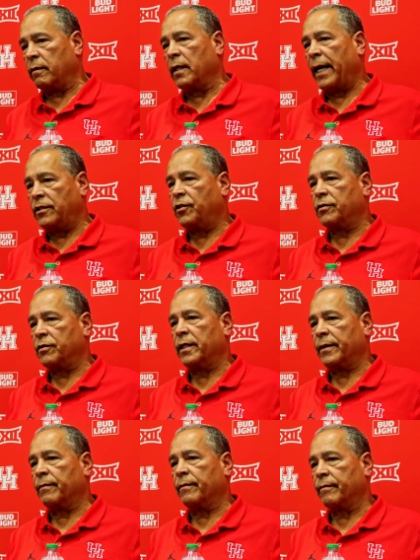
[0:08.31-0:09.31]
last year's
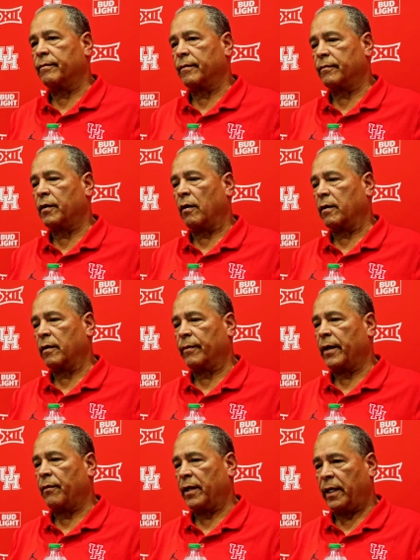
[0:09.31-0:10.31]
team I'm talking
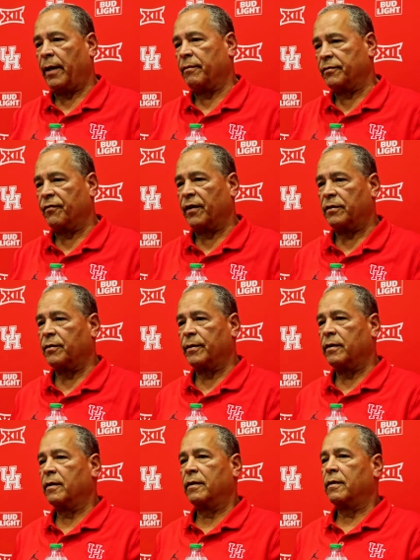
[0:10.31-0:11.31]
about when he came as
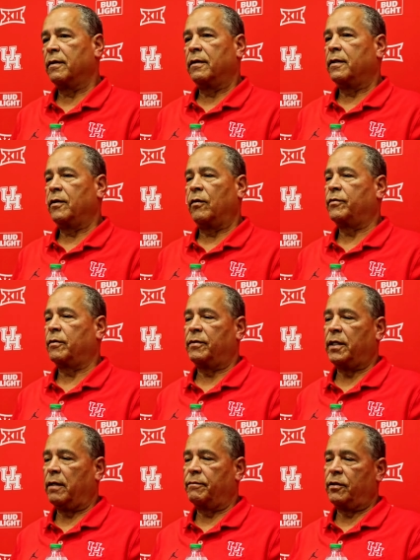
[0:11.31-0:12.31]
freshman. You know,
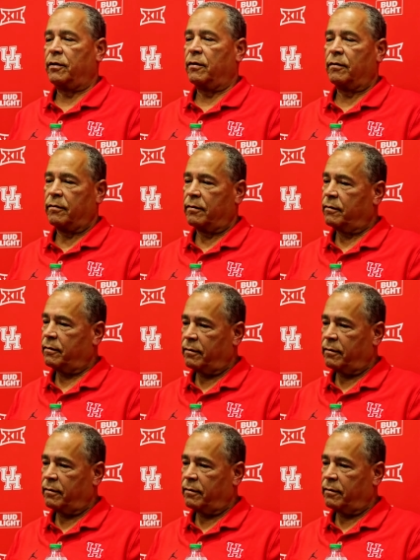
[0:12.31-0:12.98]
sometimes you don't